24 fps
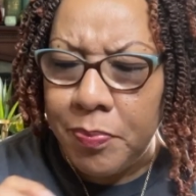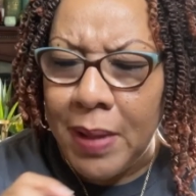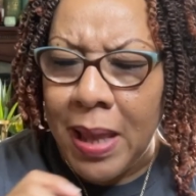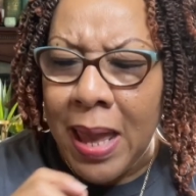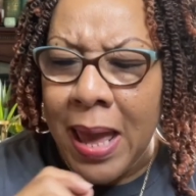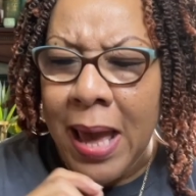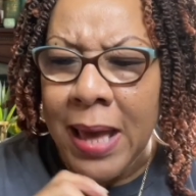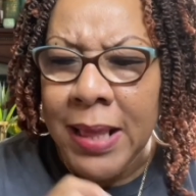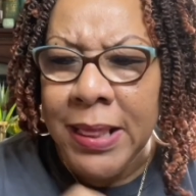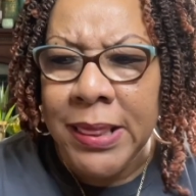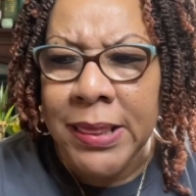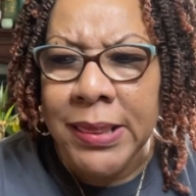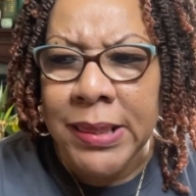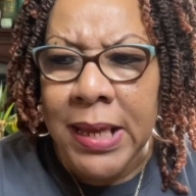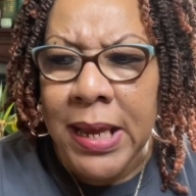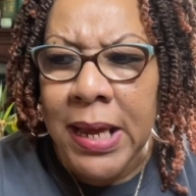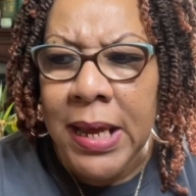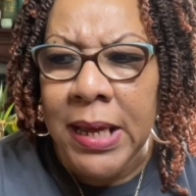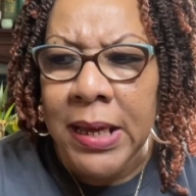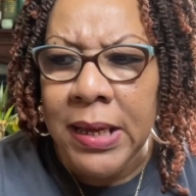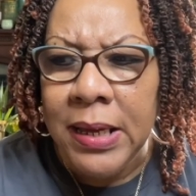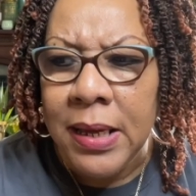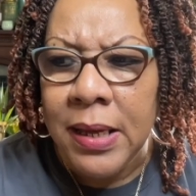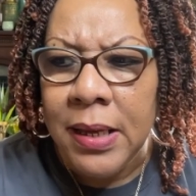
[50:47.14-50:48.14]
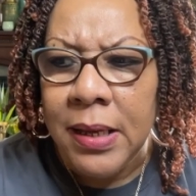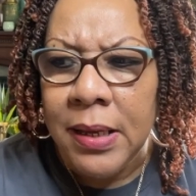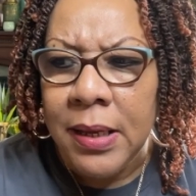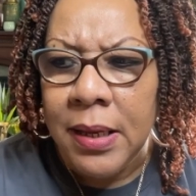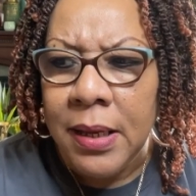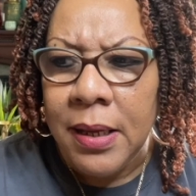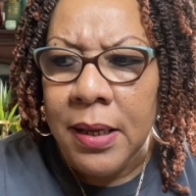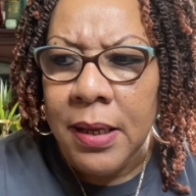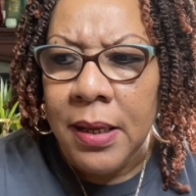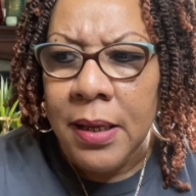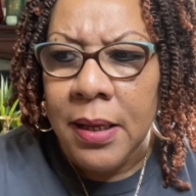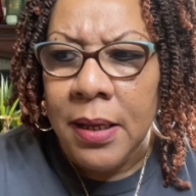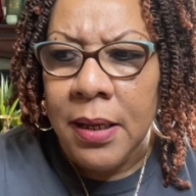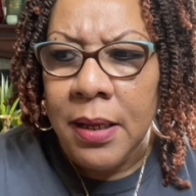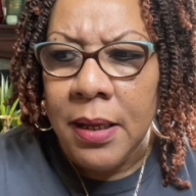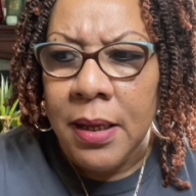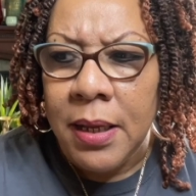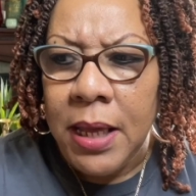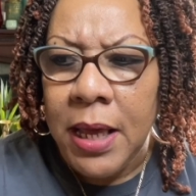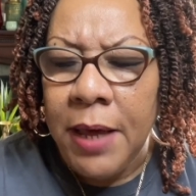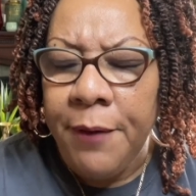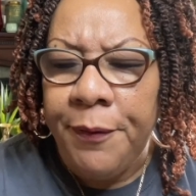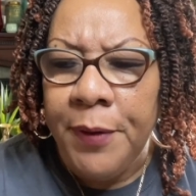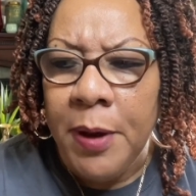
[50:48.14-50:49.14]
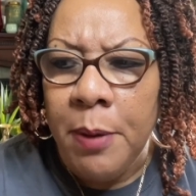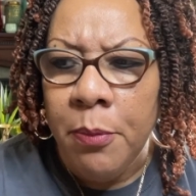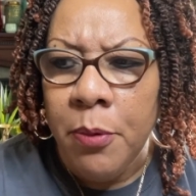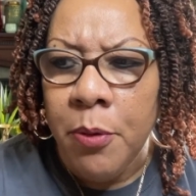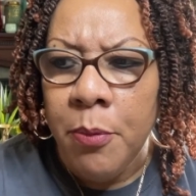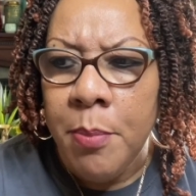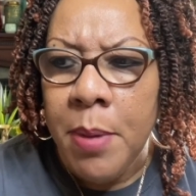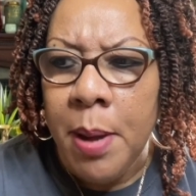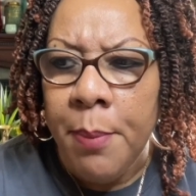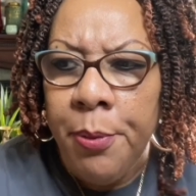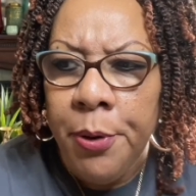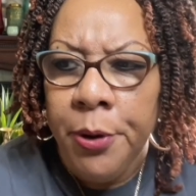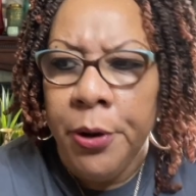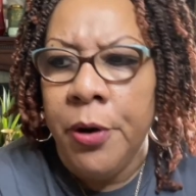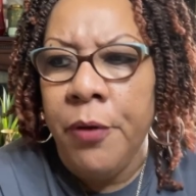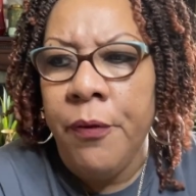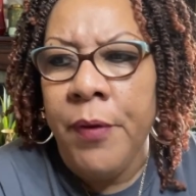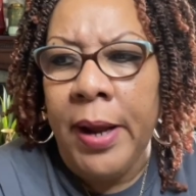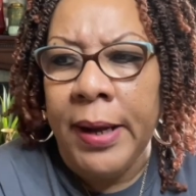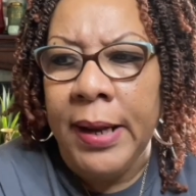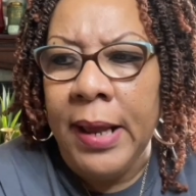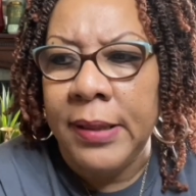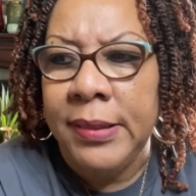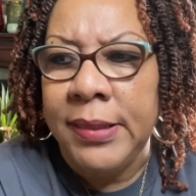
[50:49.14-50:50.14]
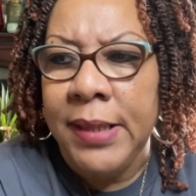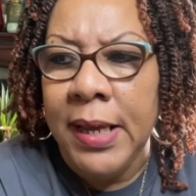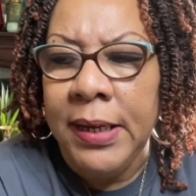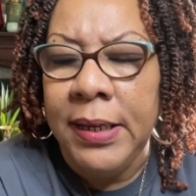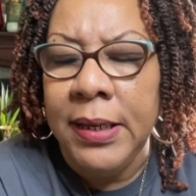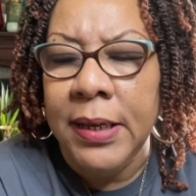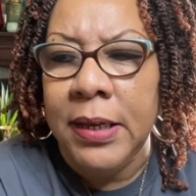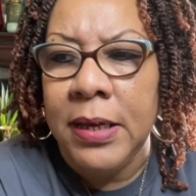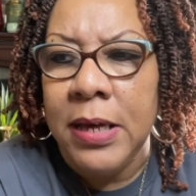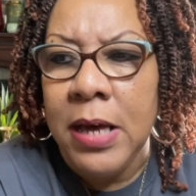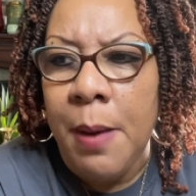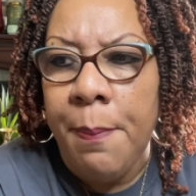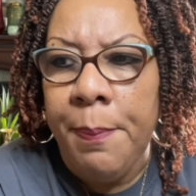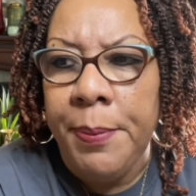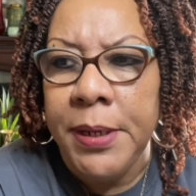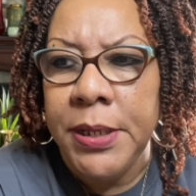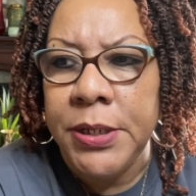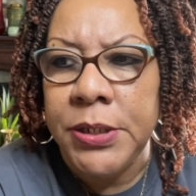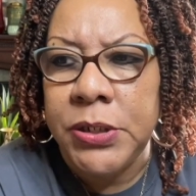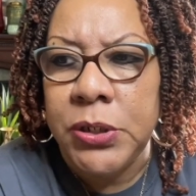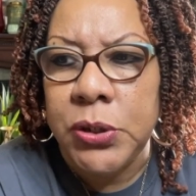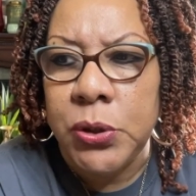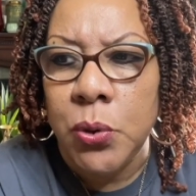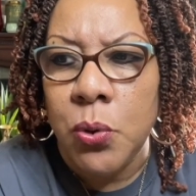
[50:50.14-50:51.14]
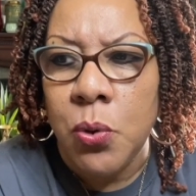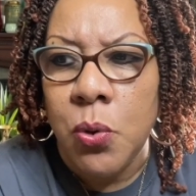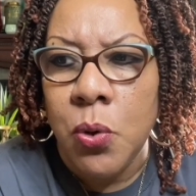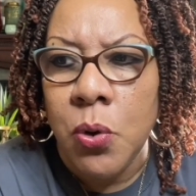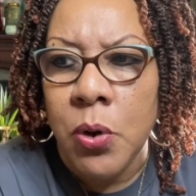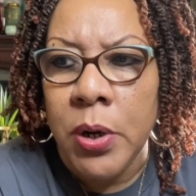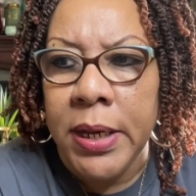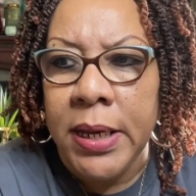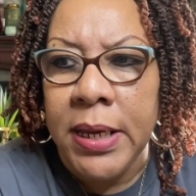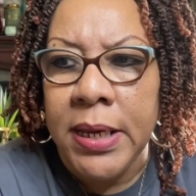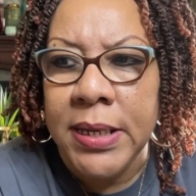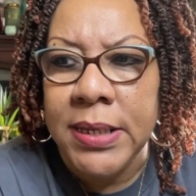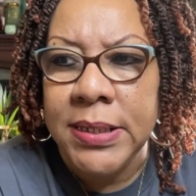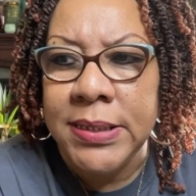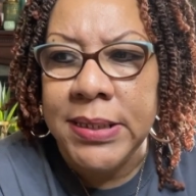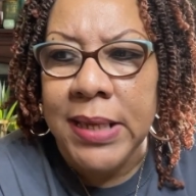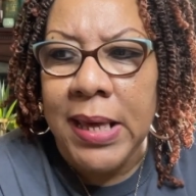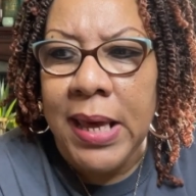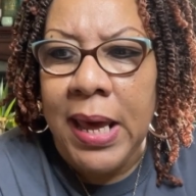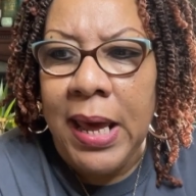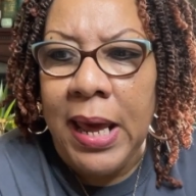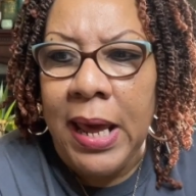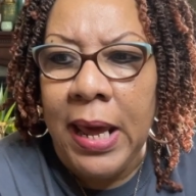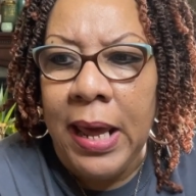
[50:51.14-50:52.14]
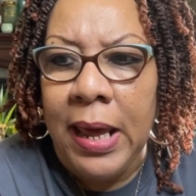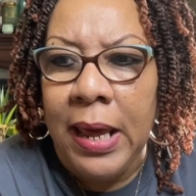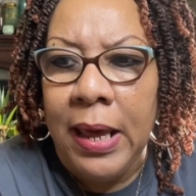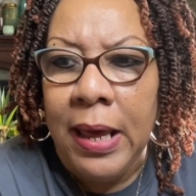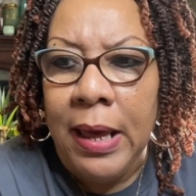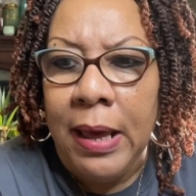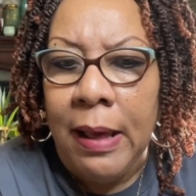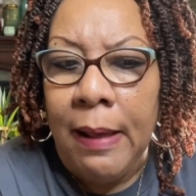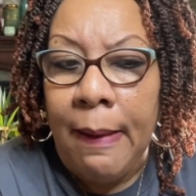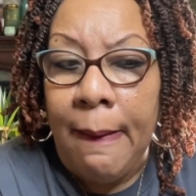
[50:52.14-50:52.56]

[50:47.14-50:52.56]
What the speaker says: I think, if I'm remembering correct, I think The Company Store is a,